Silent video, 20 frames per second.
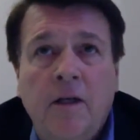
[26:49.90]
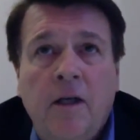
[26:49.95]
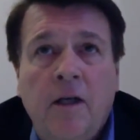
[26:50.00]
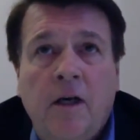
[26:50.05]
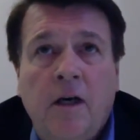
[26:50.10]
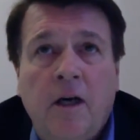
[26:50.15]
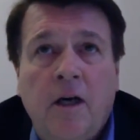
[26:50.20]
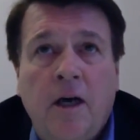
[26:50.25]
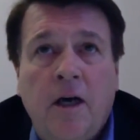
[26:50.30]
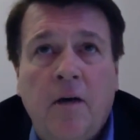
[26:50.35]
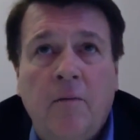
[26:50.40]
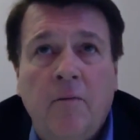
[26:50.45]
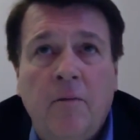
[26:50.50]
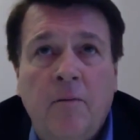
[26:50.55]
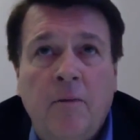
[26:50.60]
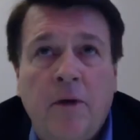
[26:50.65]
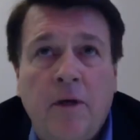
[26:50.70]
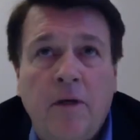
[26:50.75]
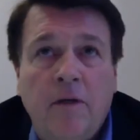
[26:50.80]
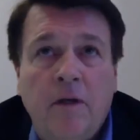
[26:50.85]

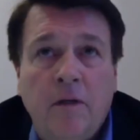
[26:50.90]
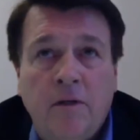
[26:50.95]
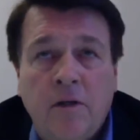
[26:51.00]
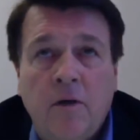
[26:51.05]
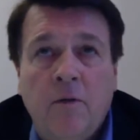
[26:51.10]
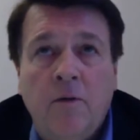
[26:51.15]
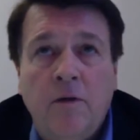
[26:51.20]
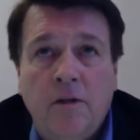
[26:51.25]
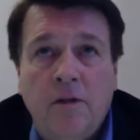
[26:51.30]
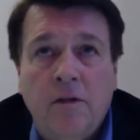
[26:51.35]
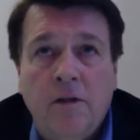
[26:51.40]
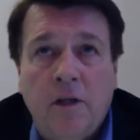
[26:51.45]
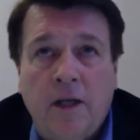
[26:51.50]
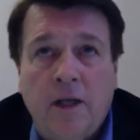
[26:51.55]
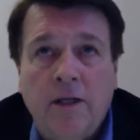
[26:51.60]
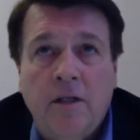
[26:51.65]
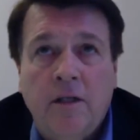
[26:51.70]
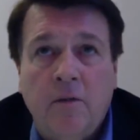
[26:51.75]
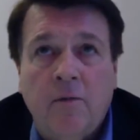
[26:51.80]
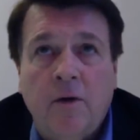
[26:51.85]
But so is
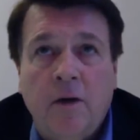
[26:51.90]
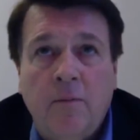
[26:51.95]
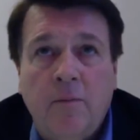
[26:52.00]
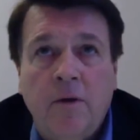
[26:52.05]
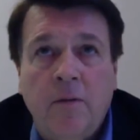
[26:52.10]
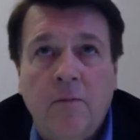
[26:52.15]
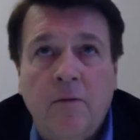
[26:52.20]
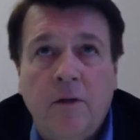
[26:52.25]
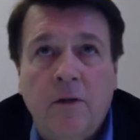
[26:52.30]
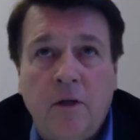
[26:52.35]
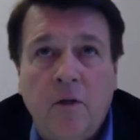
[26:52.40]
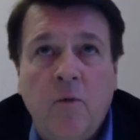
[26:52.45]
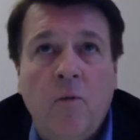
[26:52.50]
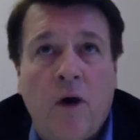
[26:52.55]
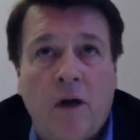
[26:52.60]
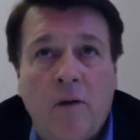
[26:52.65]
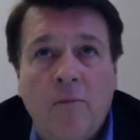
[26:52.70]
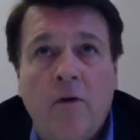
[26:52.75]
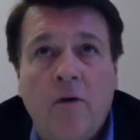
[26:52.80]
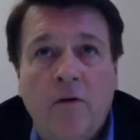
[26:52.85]
selecting the right people that you
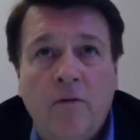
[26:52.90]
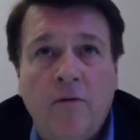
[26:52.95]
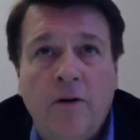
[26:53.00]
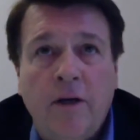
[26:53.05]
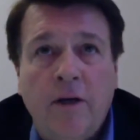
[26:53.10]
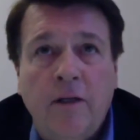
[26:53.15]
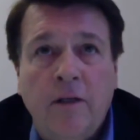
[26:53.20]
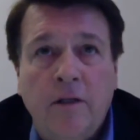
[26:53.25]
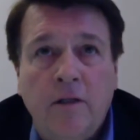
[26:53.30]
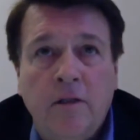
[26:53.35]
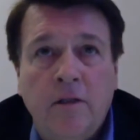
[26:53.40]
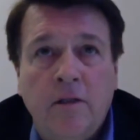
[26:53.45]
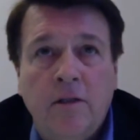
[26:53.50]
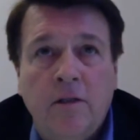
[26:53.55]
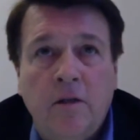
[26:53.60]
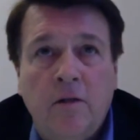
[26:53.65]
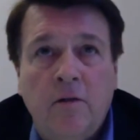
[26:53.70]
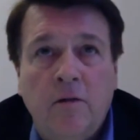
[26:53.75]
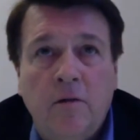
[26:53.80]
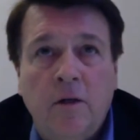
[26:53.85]
want to motivate.
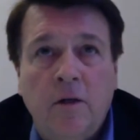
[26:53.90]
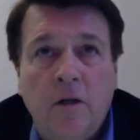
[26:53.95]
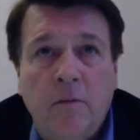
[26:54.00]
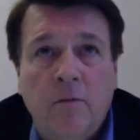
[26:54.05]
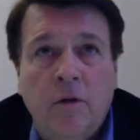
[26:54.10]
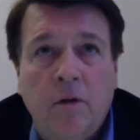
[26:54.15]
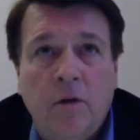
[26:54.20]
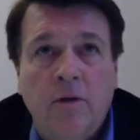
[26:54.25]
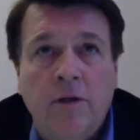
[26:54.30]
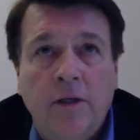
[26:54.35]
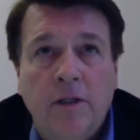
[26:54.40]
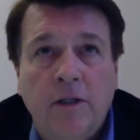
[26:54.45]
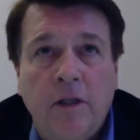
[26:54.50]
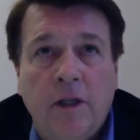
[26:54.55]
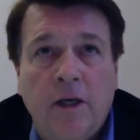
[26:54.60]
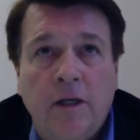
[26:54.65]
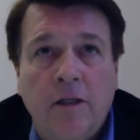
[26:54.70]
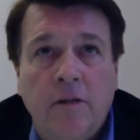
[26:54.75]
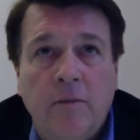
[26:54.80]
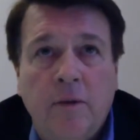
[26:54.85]
So employee
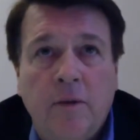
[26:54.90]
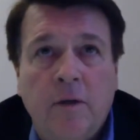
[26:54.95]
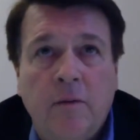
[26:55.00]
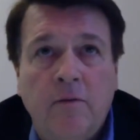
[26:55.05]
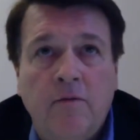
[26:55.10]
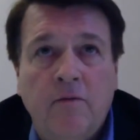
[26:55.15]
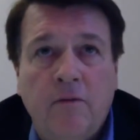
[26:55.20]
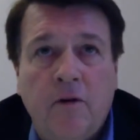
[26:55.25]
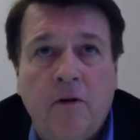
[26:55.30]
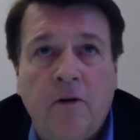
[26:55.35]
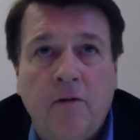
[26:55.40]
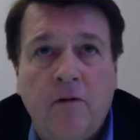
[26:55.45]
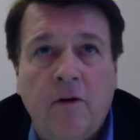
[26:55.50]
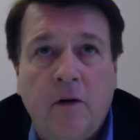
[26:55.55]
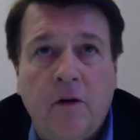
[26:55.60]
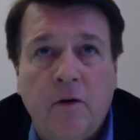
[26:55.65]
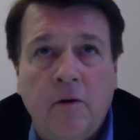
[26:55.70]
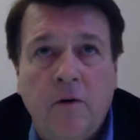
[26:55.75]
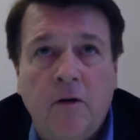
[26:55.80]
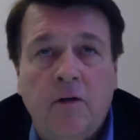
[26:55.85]
selection becomes very,
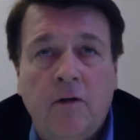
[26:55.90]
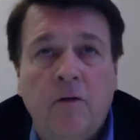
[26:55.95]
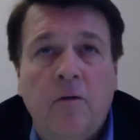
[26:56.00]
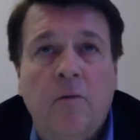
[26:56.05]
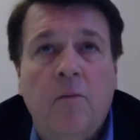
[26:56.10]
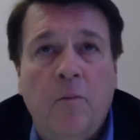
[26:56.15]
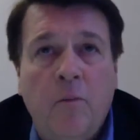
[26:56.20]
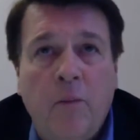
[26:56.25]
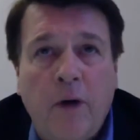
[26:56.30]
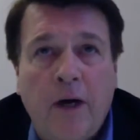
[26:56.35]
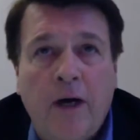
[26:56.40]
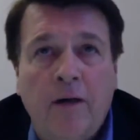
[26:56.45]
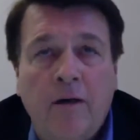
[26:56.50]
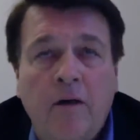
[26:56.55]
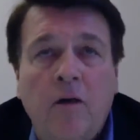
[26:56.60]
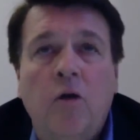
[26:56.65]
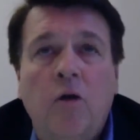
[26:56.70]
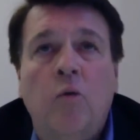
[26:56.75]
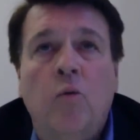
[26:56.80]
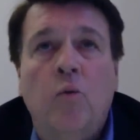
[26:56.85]
very critical, but
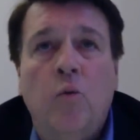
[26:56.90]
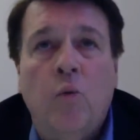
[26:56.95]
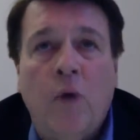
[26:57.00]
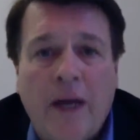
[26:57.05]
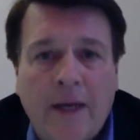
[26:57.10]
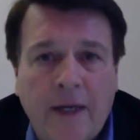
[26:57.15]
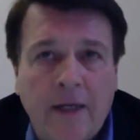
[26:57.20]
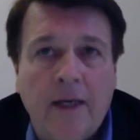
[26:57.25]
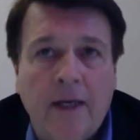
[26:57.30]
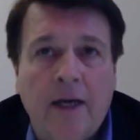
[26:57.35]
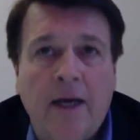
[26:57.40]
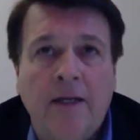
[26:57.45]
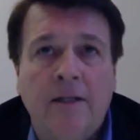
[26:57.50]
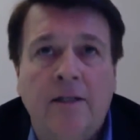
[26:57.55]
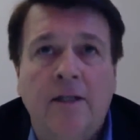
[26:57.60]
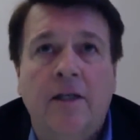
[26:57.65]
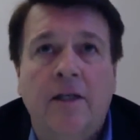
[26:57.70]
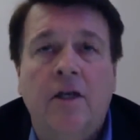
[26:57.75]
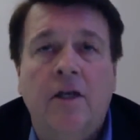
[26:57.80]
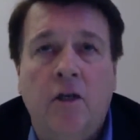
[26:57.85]

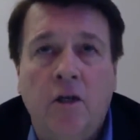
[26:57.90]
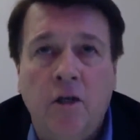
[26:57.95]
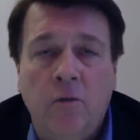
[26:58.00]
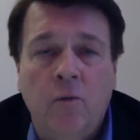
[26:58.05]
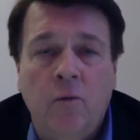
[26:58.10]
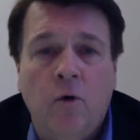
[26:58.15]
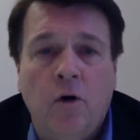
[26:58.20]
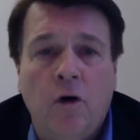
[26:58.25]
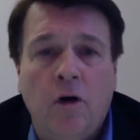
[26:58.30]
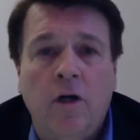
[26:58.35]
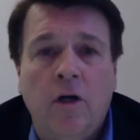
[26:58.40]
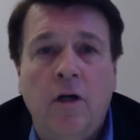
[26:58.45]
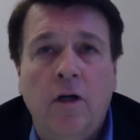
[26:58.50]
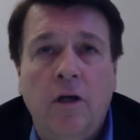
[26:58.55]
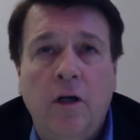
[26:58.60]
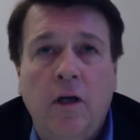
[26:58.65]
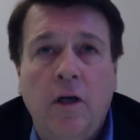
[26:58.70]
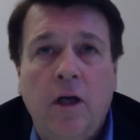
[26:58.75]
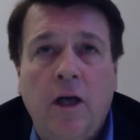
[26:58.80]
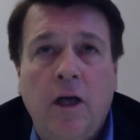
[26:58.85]
recognizing good work
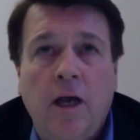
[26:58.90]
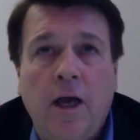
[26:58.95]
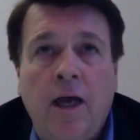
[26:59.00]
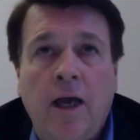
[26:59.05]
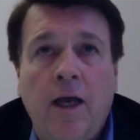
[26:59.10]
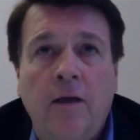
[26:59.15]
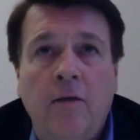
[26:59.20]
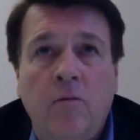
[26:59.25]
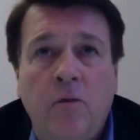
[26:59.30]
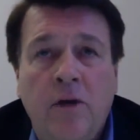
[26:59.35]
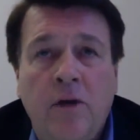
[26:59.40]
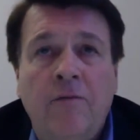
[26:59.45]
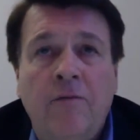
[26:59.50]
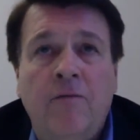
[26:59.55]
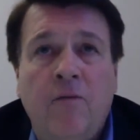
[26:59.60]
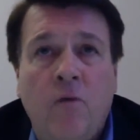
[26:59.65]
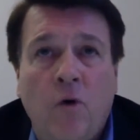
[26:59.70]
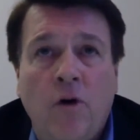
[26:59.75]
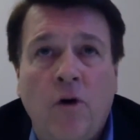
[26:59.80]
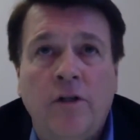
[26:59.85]
and
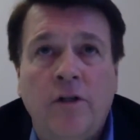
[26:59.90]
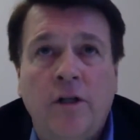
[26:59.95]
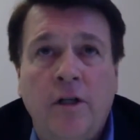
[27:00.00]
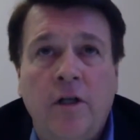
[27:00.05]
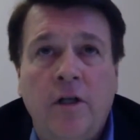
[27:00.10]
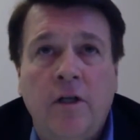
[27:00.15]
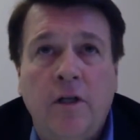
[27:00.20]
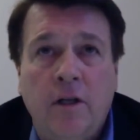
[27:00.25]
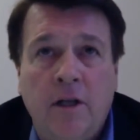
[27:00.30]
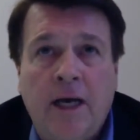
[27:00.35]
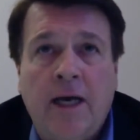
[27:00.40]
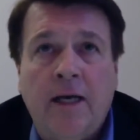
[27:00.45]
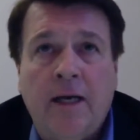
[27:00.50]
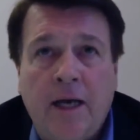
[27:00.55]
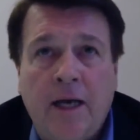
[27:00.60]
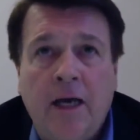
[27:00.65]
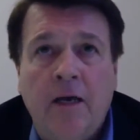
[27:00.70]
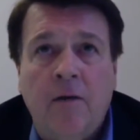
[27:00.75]
reinforcing that kind of